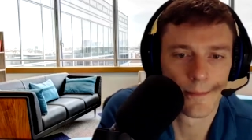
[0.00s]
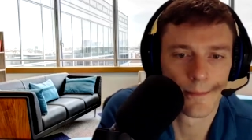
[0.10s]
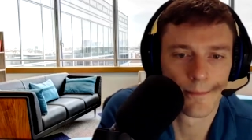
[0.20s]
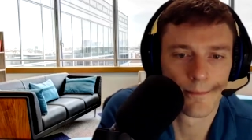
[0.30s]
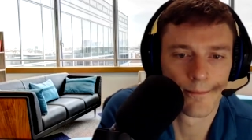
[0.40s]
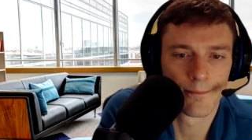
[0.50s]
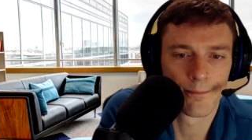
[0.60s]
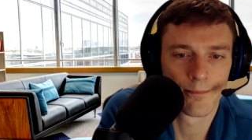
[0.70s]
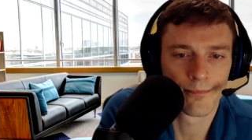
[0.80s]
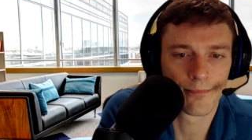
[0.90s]
Reserve is an
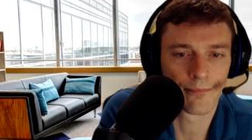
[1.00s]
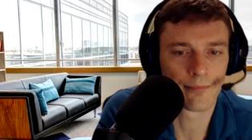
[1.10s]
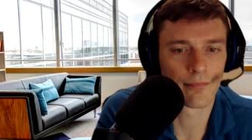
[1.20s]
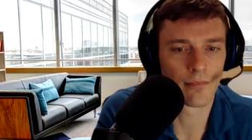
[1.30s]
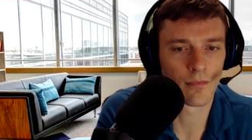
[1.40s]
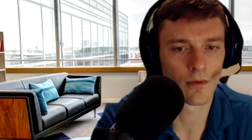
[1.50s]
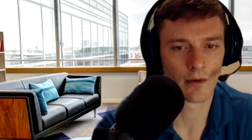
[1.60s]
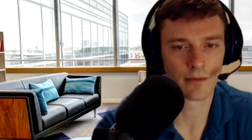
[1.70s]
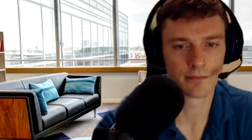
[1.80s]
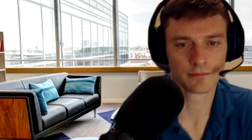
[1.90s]
independent
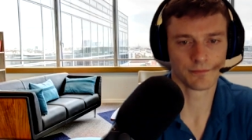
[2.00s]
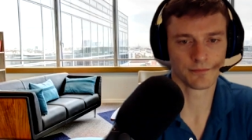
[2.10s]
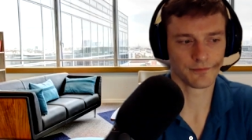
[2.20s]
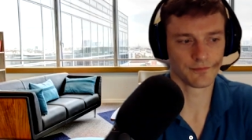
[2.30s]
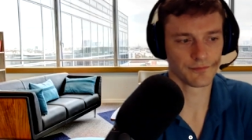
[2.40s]
regulatory body,